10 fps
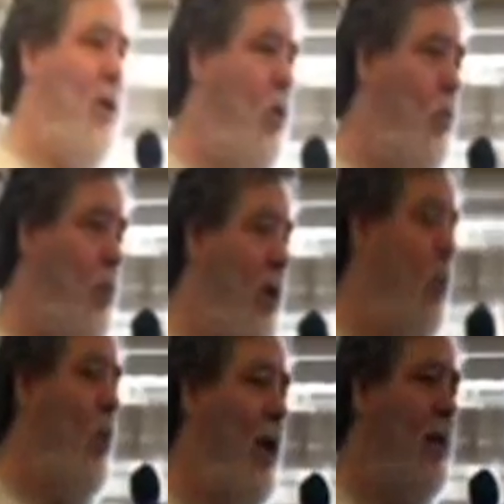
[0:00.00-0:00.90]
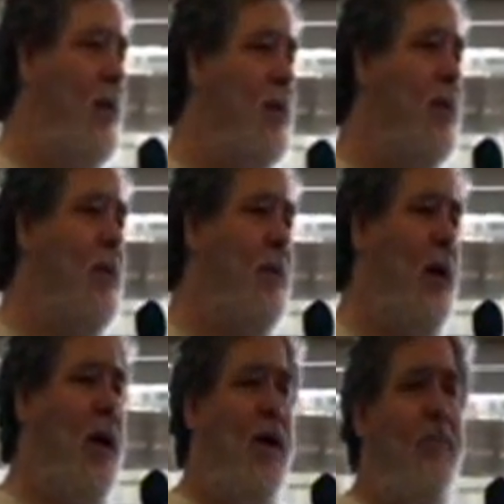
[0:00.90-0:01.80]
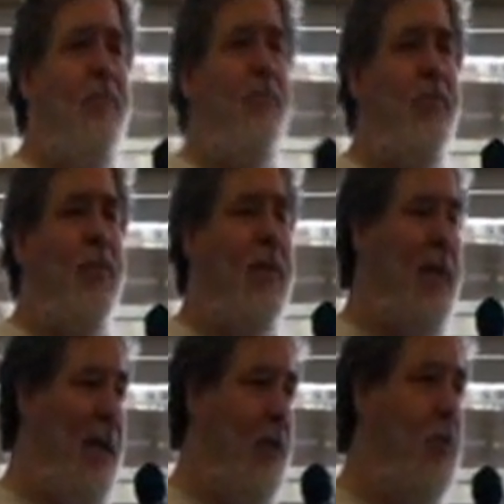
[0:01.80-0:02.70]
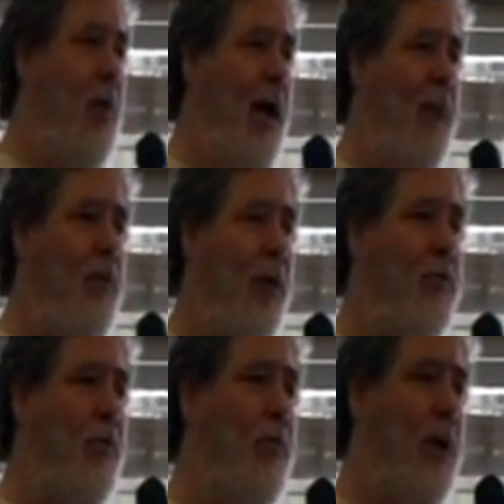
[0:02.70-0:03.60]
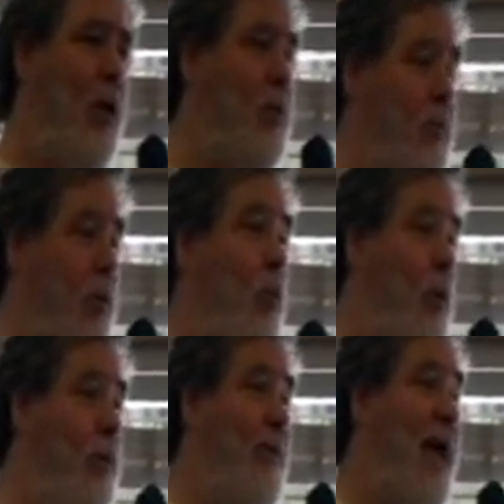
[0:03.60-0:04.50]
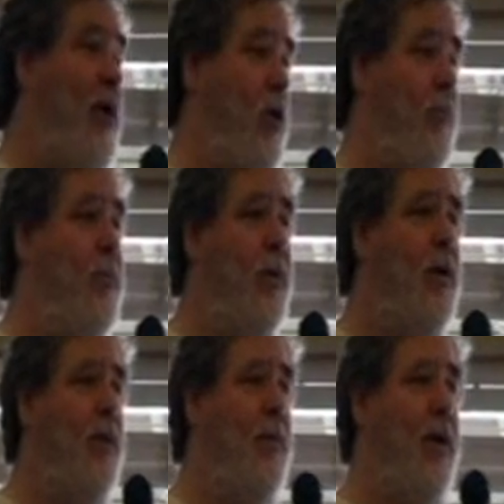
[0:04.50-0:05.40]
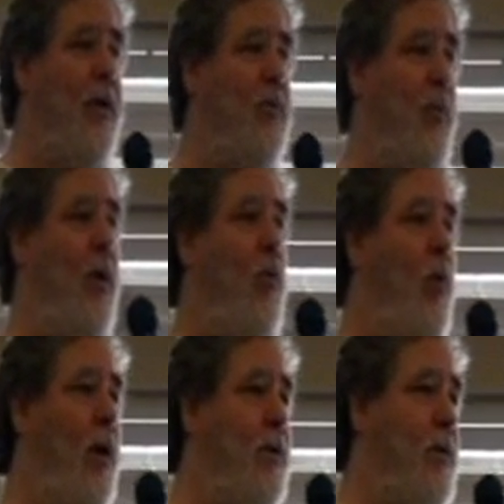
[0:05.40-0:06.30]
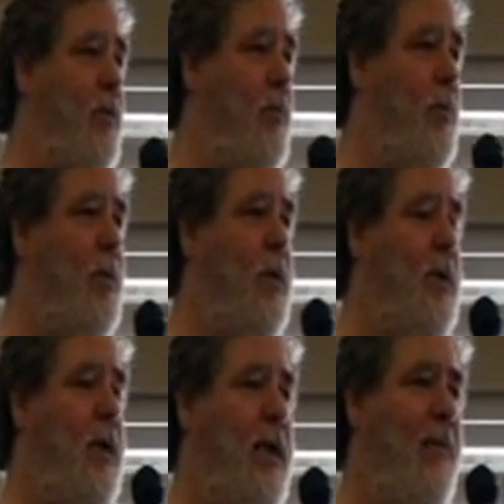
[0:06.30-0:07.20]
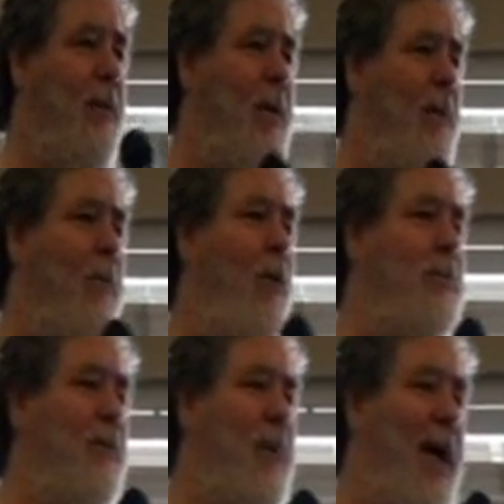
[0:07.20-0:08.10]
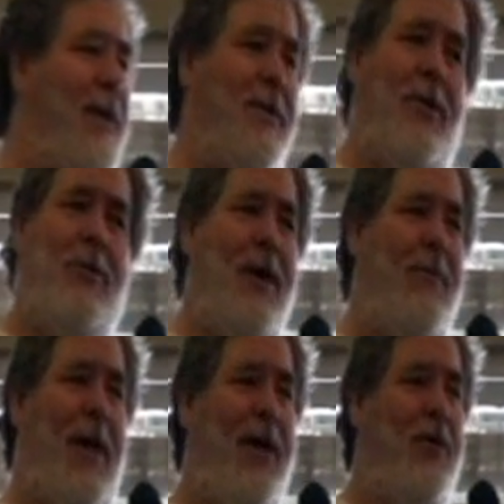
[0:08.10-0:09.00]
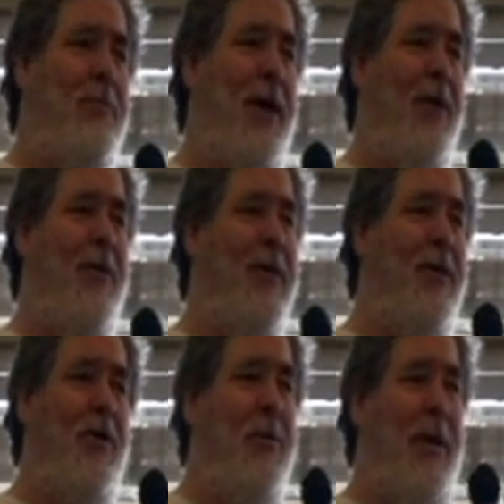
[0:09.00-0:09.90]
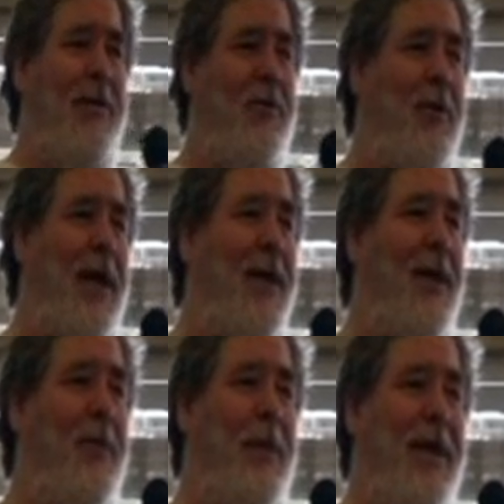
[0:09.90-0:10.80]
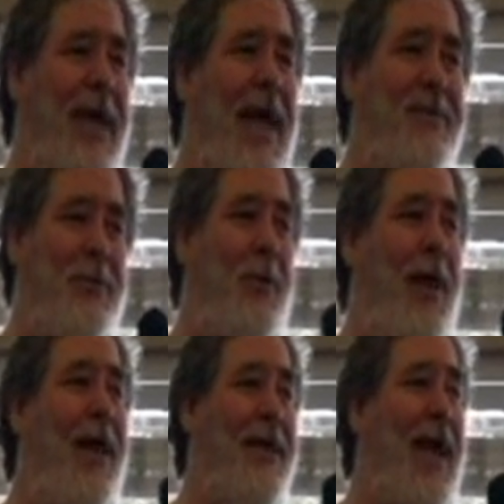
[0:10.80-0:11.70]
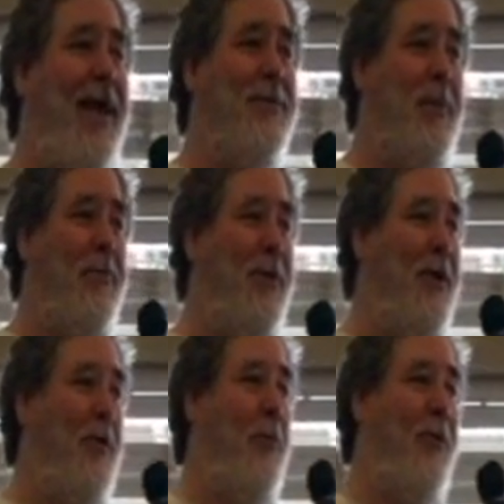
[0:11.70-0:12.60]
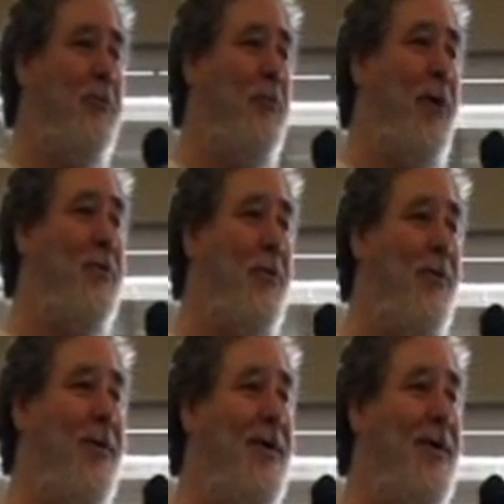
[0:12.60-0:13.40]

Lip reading: we don't want it getting too high in pressure, we also don't want vacuum because we don't want to give you a false effect. You have vacuum there, you can turn that little bit of gas into a lot of gas by putting it under partial pressure.